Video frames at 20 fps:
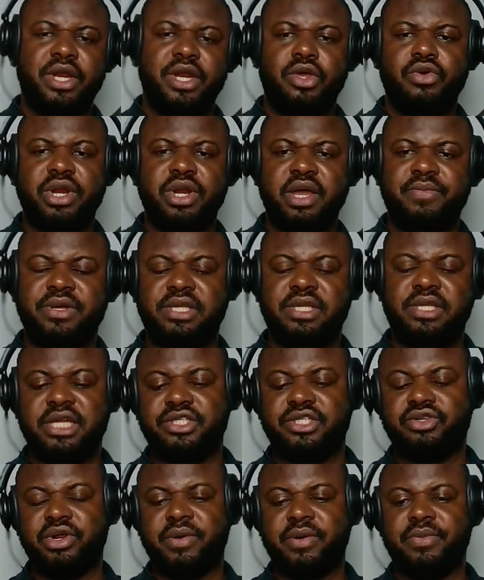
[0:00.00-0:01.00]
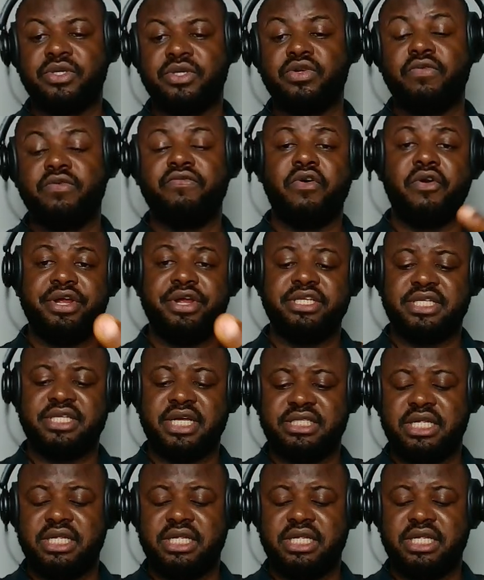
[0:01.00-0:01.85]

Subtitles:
you name it lead scraping. So, for instance,